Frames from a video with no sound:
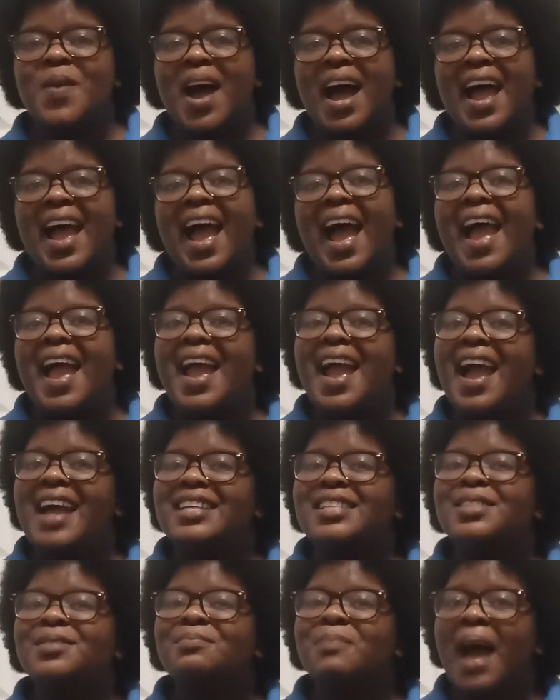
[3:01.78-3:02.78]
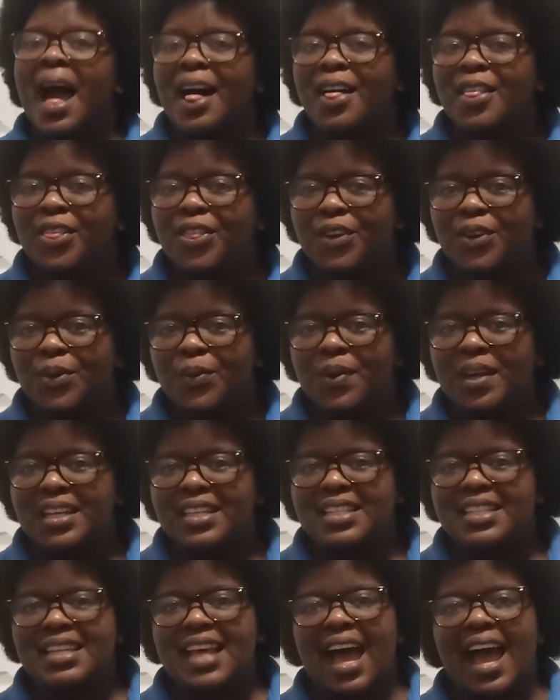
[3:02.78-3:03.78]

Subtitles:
why I smile through it.